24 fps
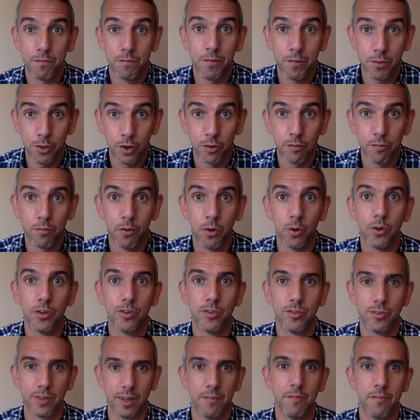you're
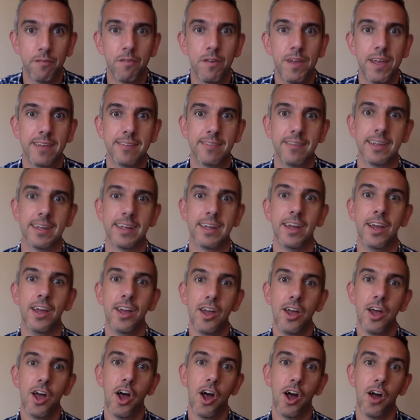focused and facing
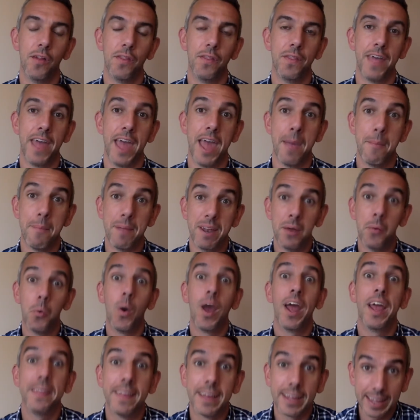on them in a way
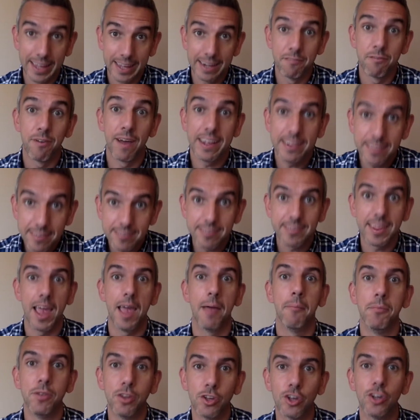that invites them
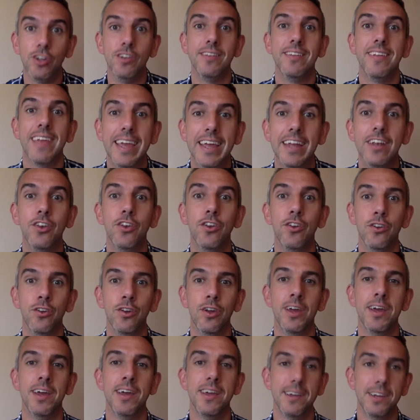to continue
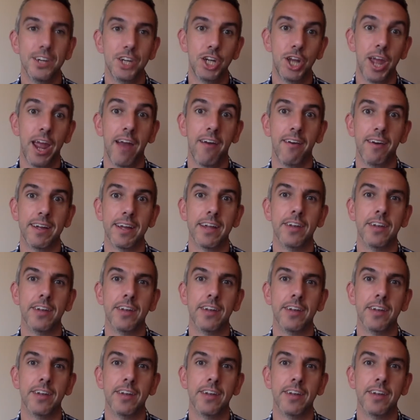sharing and